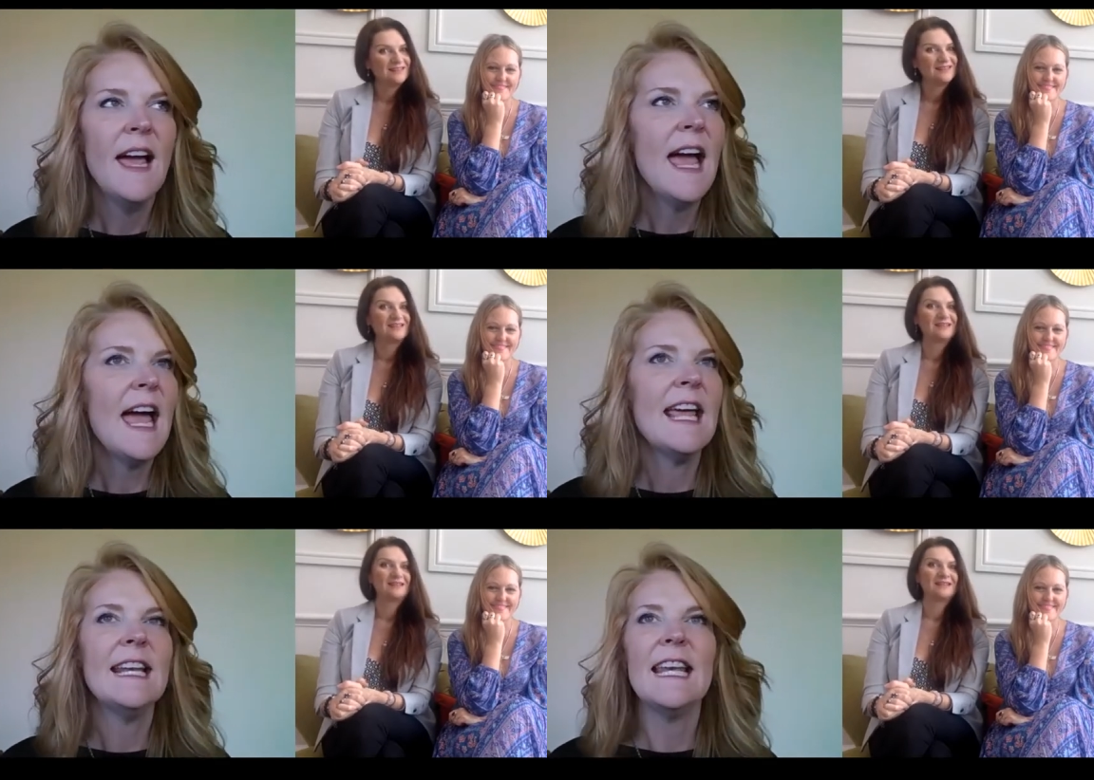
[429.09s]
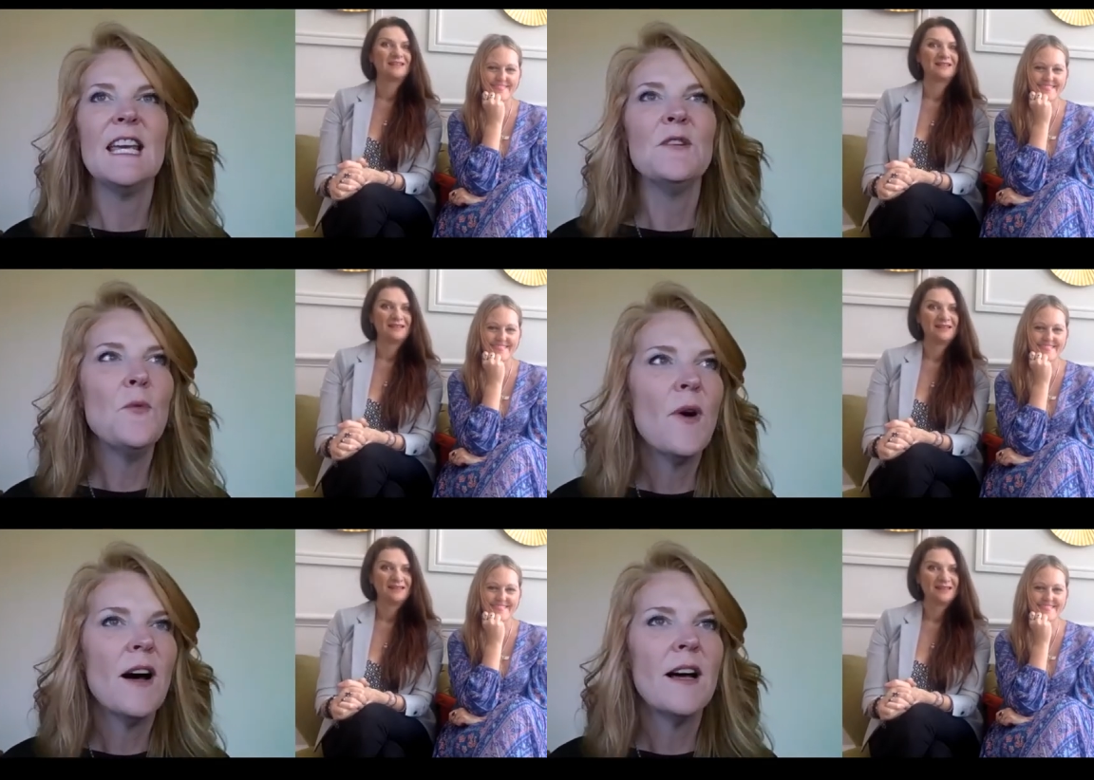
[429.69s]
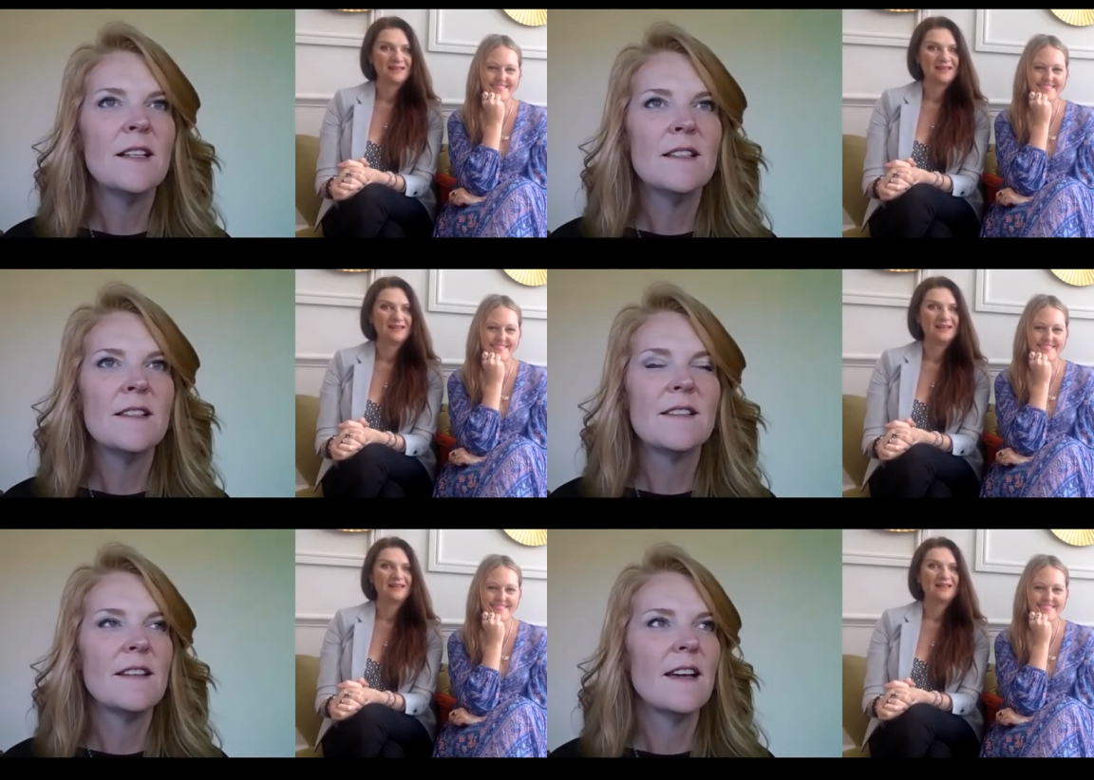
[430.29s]
Speaker 1: And it was,
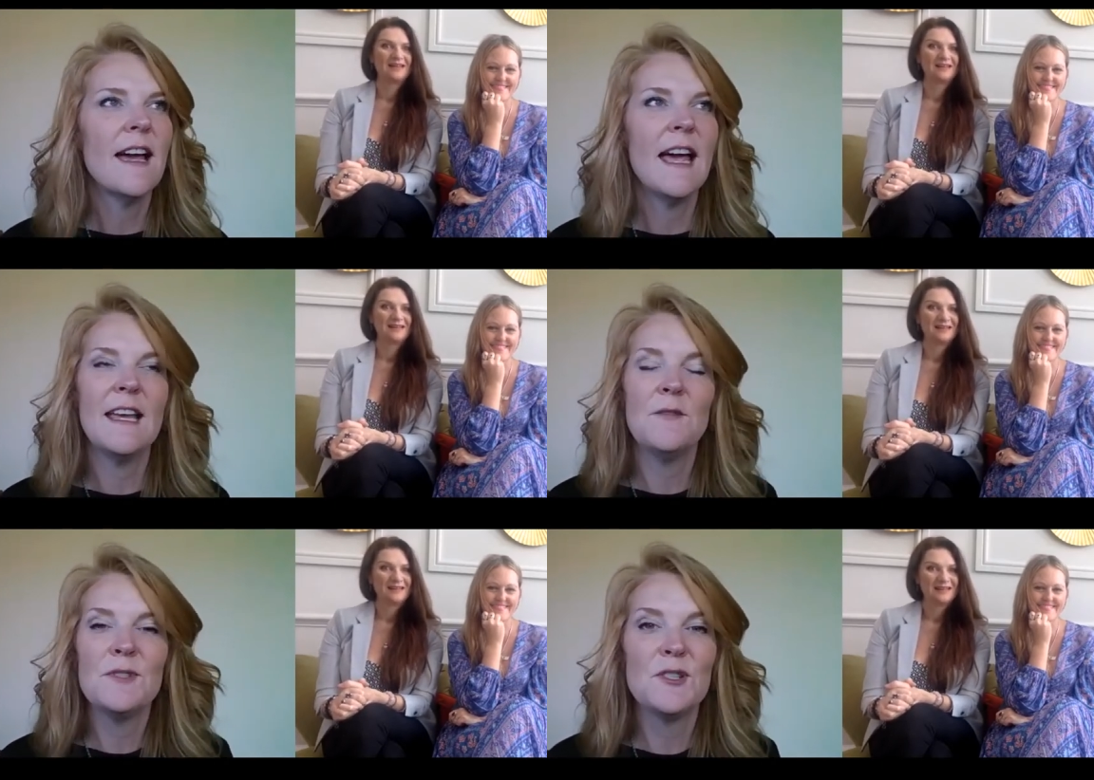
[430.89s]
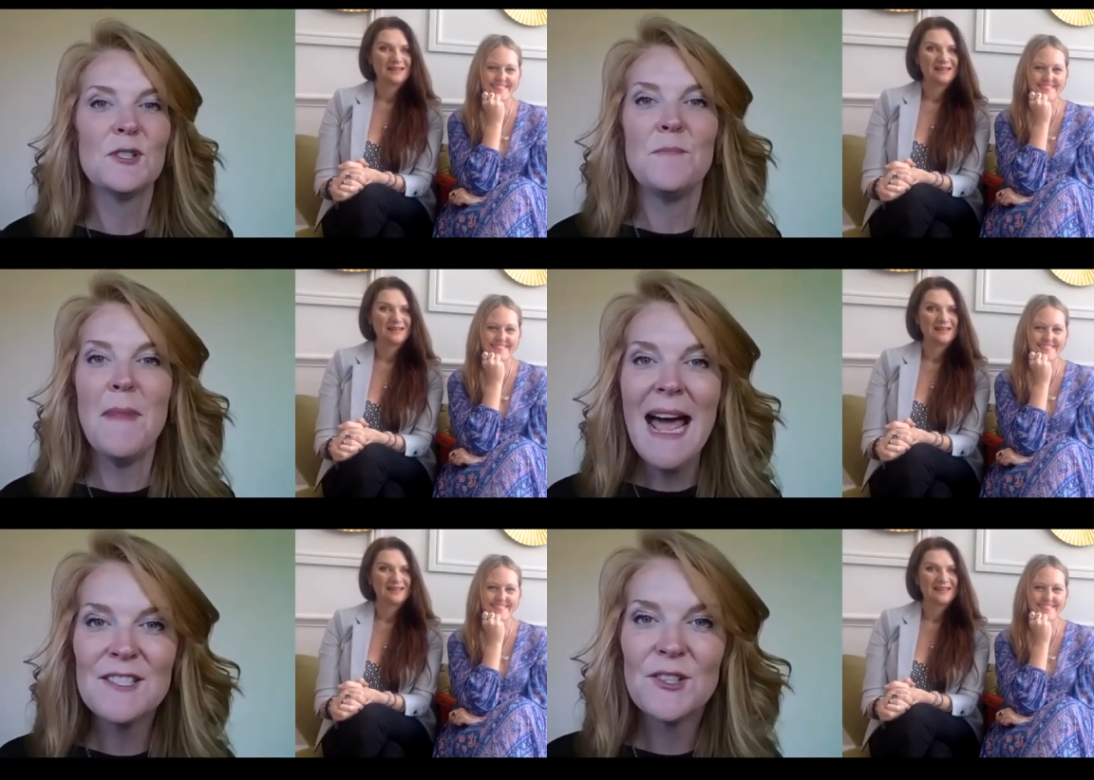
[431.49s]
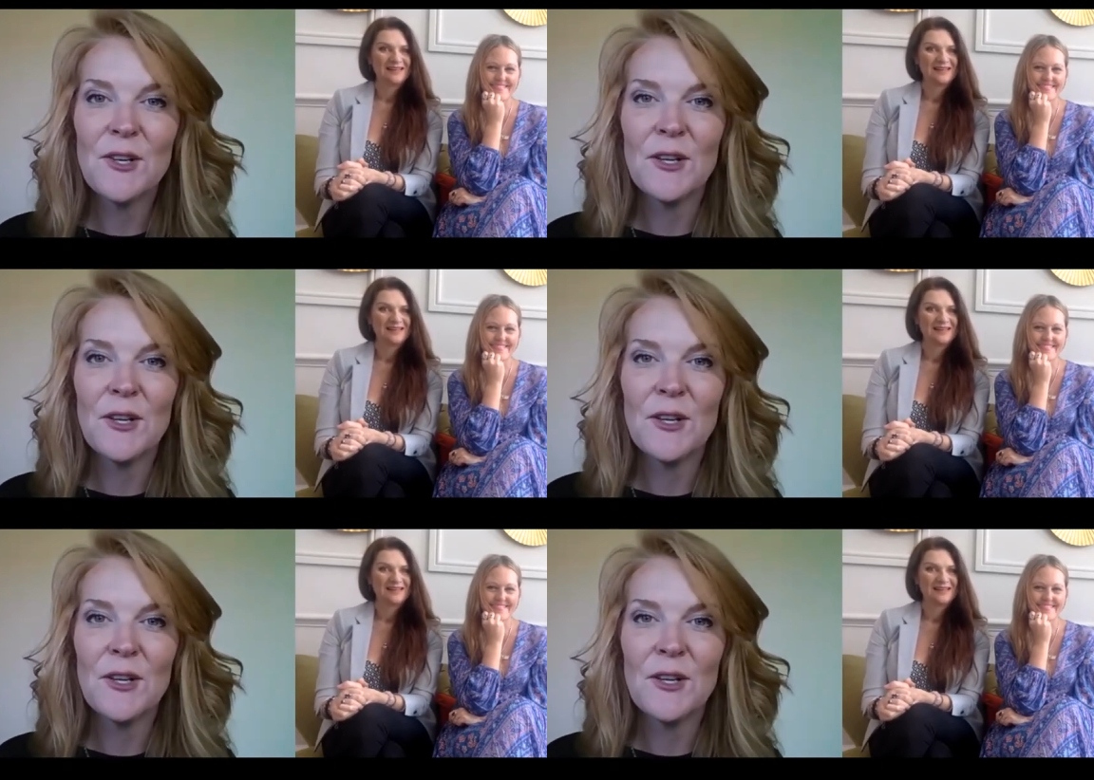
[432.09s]
it was just magical.